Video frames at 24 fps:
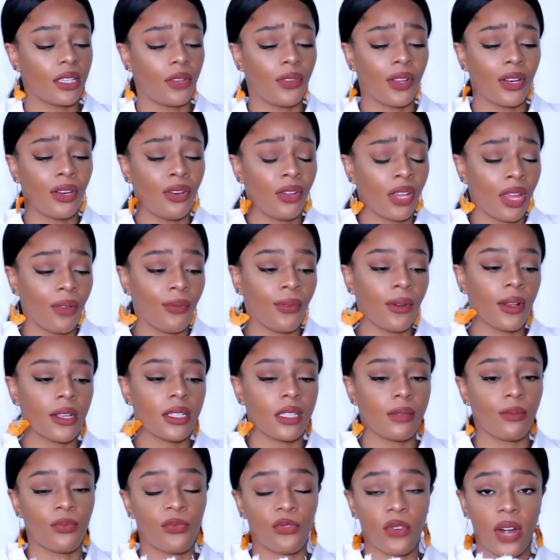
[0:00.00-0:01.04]
So if you're looking for like
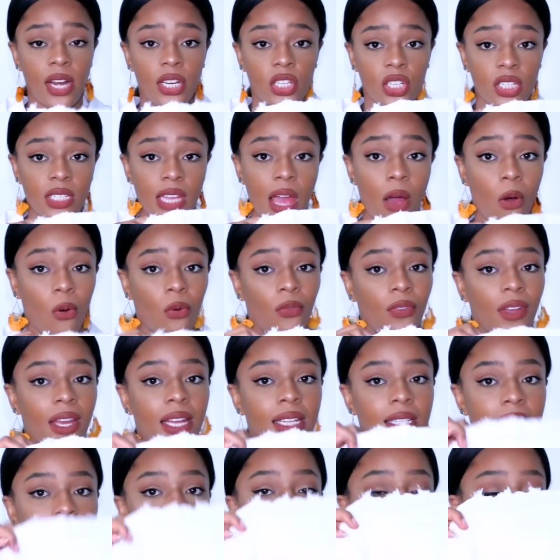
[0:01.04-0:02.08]
some freshers
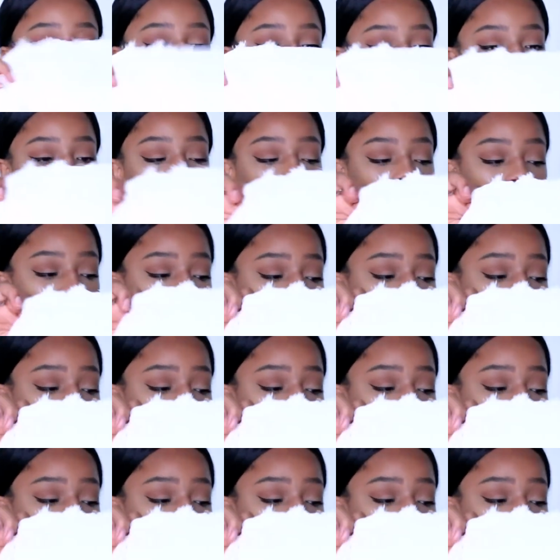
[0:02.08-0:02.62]
outfits, definitely